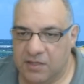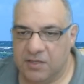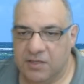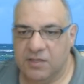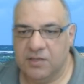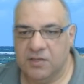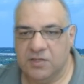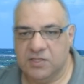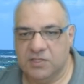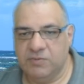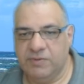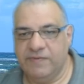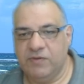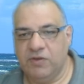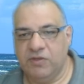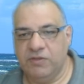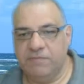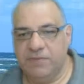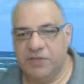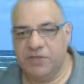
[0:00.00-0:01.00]
So we've got
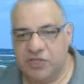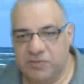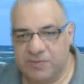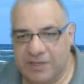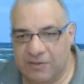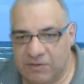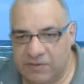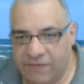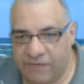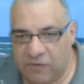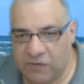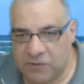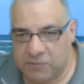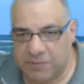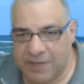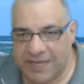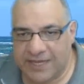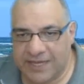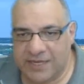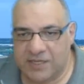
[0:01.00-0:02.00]
the bishop that was forced
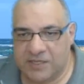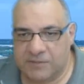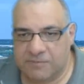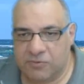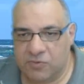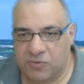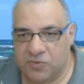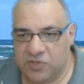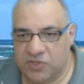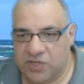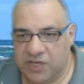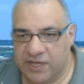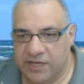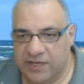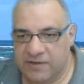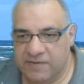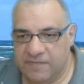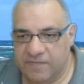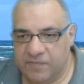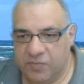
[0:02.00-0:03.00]
back in its pawn
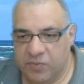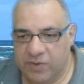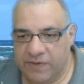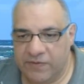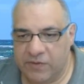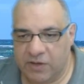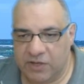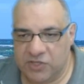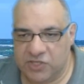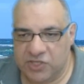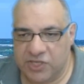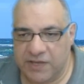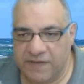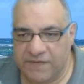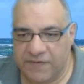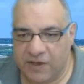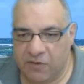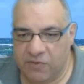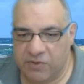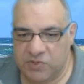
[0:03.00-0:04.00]
chain. We've got a G
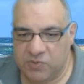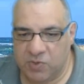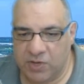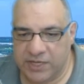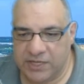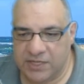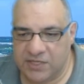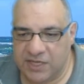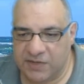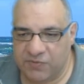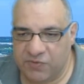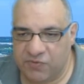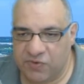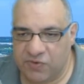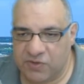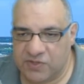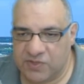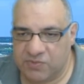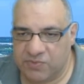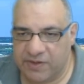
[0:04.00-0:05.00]
file which white can double
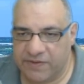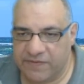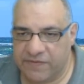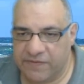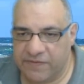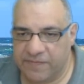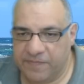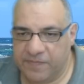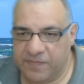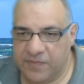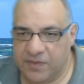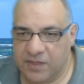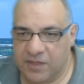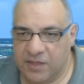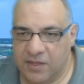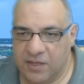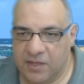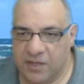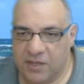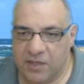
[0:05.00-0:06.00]
rooks with.
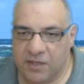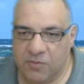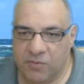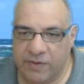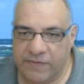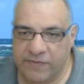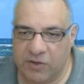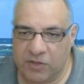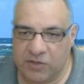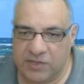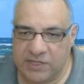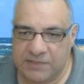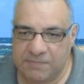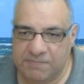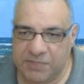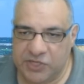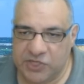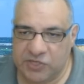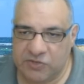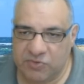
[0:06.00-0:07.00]
We've got a nice
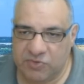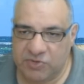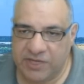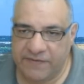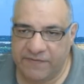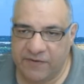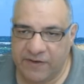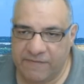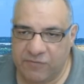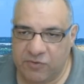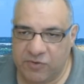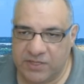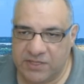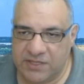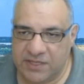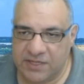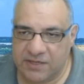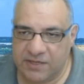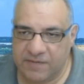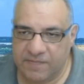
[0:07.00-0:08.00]
bishop on e5
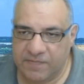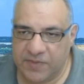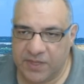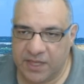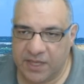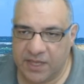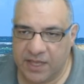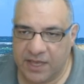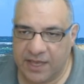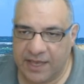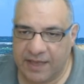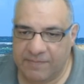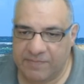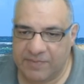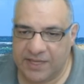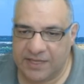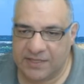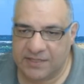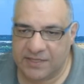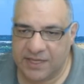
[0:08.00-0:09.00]
pointing at
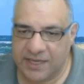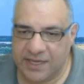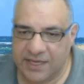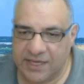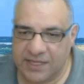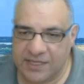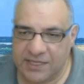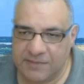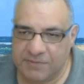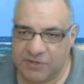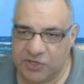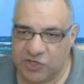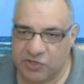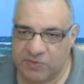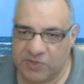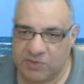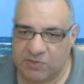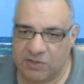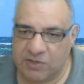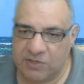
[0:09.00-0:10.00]
black's king, and this bishop
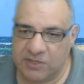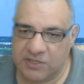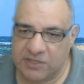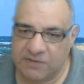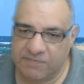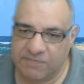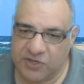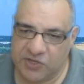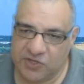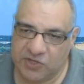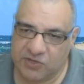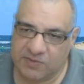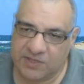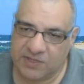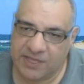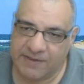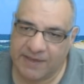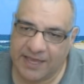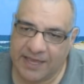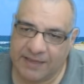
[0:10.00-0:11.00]
as well. Look at the bishops;
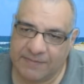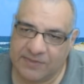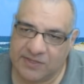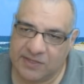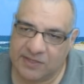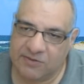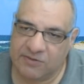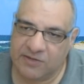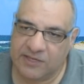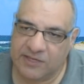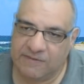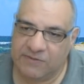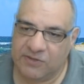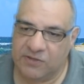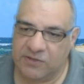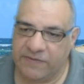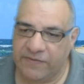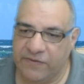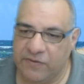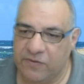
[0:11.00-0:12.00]
they're absolutely
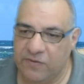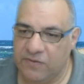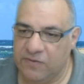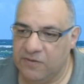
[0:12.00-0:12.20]
beautiful.